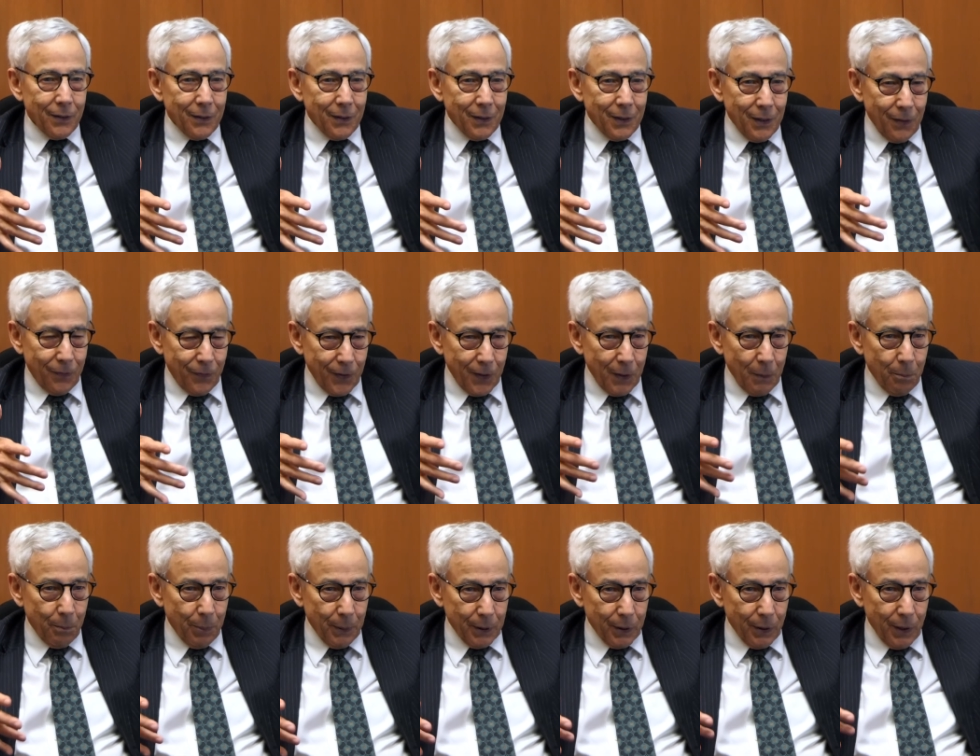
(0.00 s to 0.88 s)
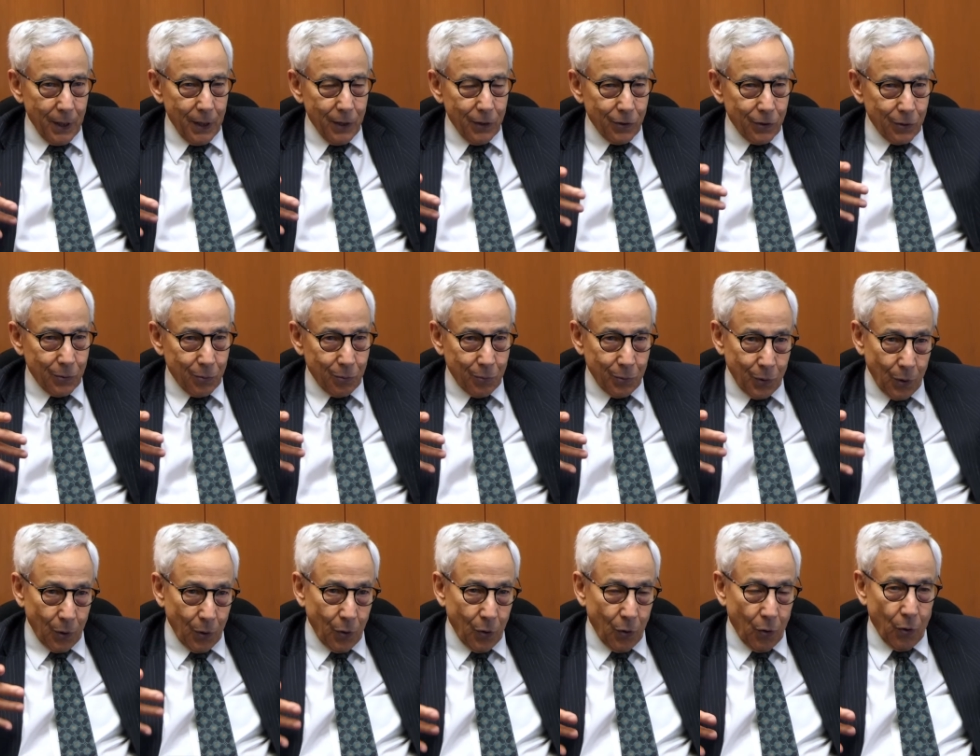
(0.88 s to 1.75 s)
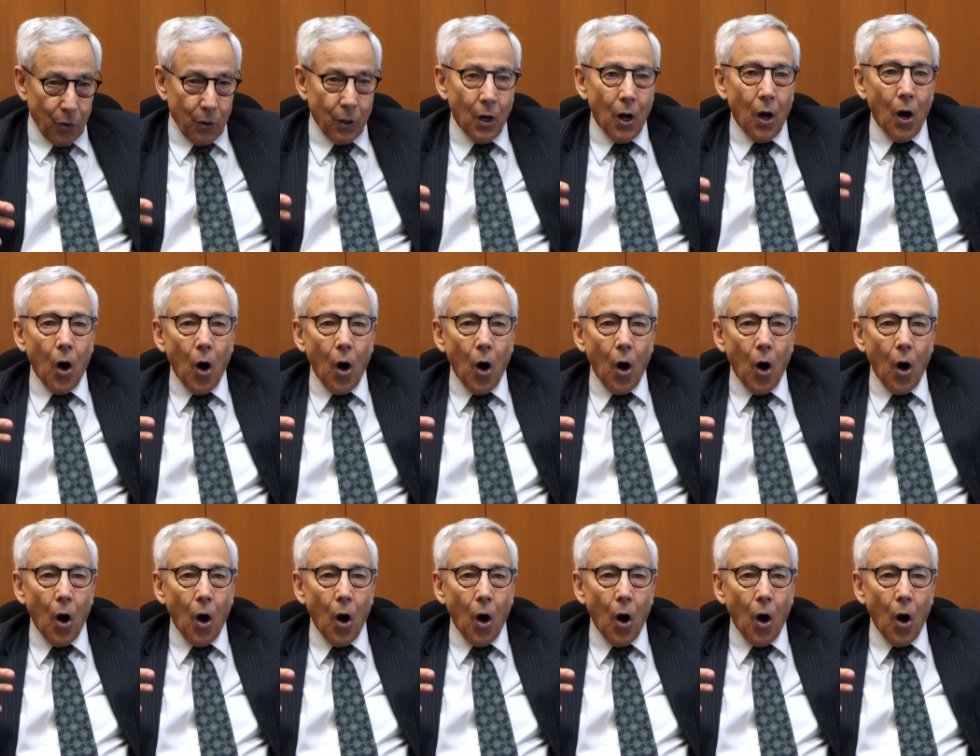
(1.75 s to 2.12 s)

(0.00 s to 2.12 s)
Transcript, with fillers: Different abilities or